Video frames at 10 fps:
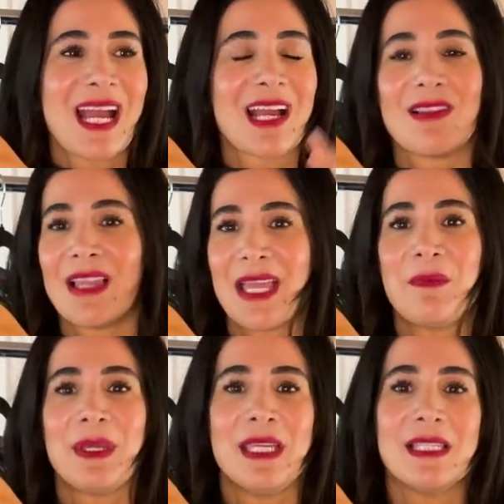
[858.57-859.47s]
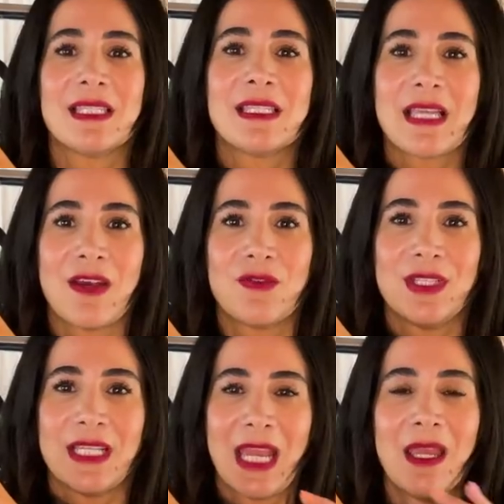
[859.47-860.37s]
glam pieces every
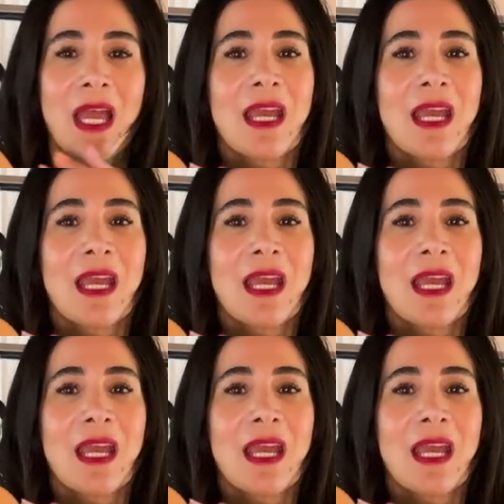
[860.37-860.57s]
day,